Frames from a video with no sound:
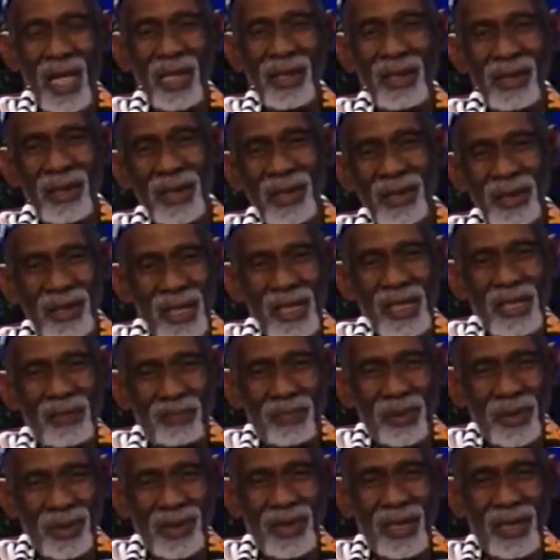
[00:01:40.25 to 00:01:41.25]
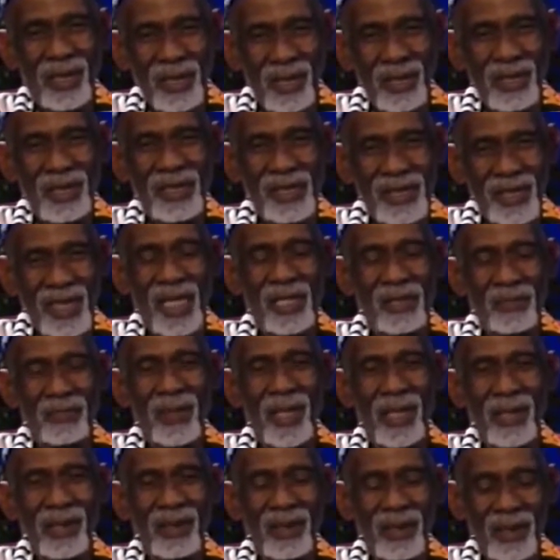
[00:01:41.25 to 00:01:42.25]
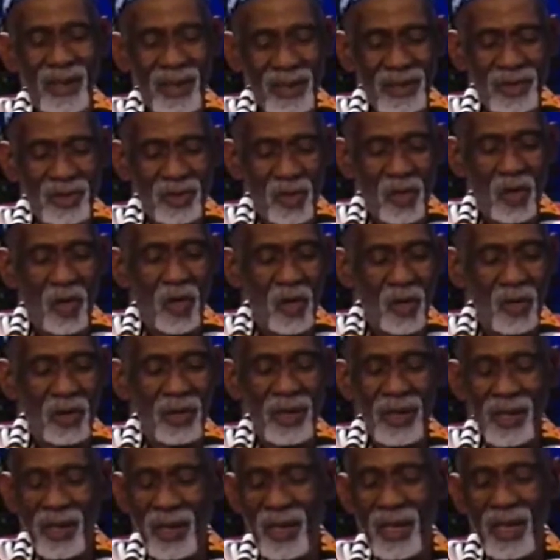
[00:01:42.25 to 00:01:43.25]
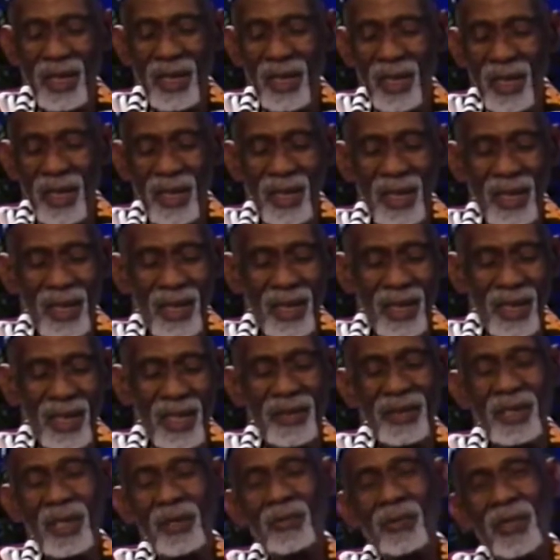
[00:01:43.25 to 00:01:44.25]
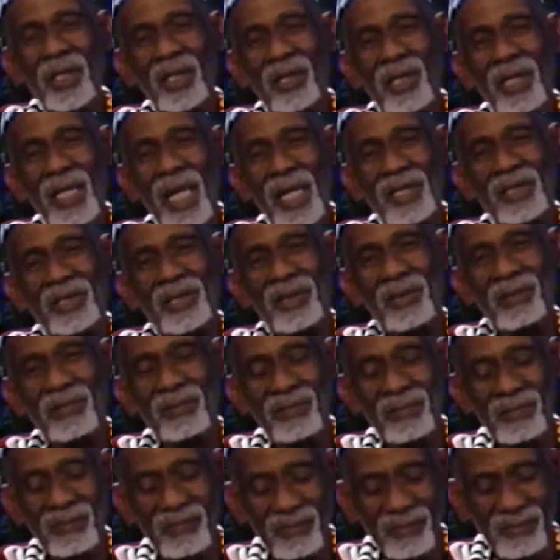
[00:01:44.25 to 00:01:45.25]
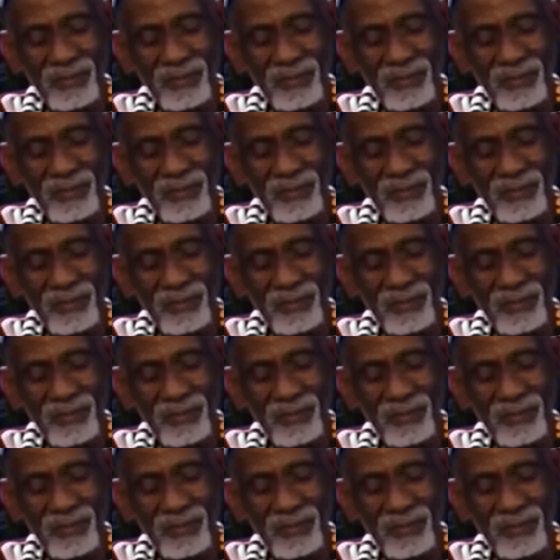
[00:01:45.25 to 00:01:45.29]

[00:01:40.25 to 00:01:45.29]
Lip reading: and this particular segment is called The Reconnection.